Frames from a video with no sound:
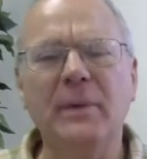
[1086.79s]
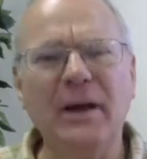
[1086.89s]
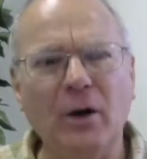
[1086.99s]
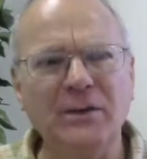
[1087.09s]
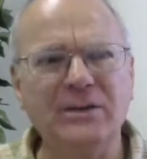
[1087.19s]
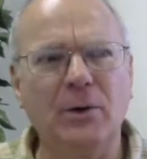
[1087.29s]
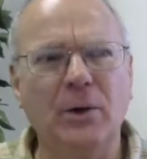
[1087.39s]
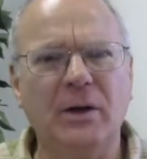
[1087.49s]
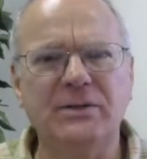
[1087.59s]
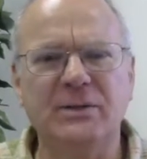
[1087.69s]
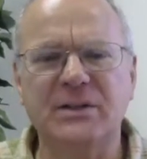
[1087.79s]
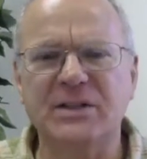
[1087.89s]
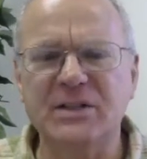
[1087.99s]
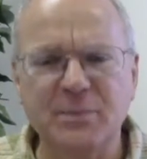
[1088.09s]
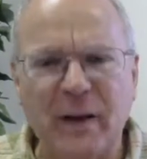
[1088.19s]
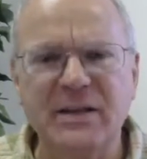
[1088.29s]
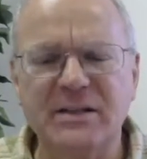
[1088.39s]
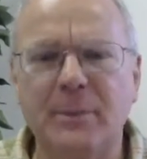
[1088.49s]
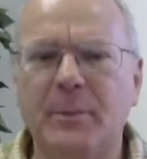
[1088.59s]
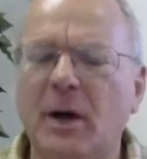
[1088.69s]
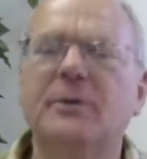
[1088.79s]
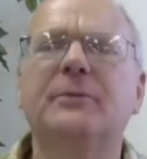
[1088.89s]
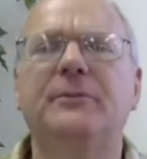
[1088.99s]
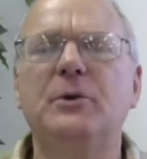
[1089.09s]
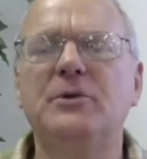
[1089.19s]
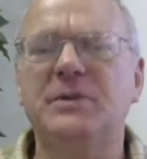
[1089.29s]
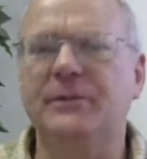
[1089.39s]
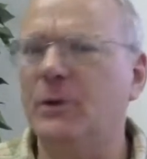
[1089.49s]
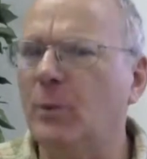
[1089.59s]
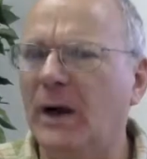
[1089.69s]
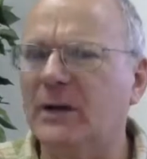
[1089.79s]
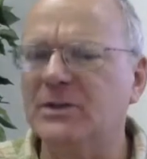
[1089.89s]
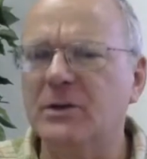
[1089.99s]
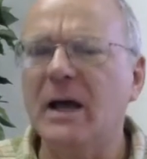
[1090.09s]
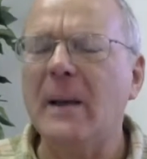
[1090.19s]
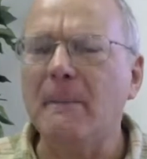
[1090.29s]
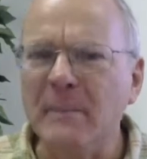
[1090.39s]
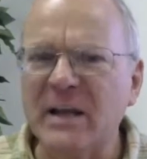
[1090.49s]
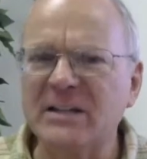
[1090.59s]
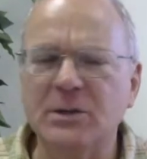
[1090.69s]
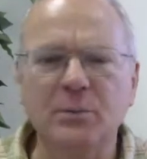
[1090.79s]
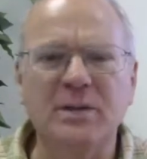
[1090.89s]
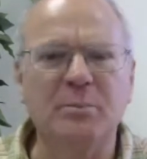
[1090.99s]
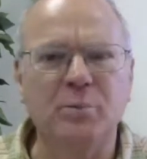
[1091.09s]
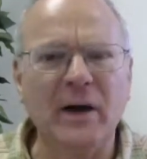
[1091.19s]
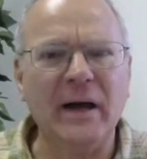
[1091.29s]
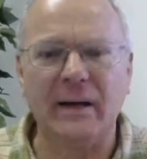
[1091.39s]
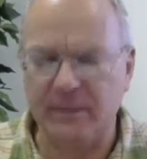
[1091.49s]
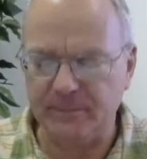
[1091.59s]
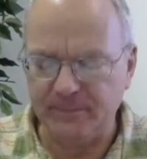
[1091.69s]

and also to spice up other foods if you wanted to mix it with bread.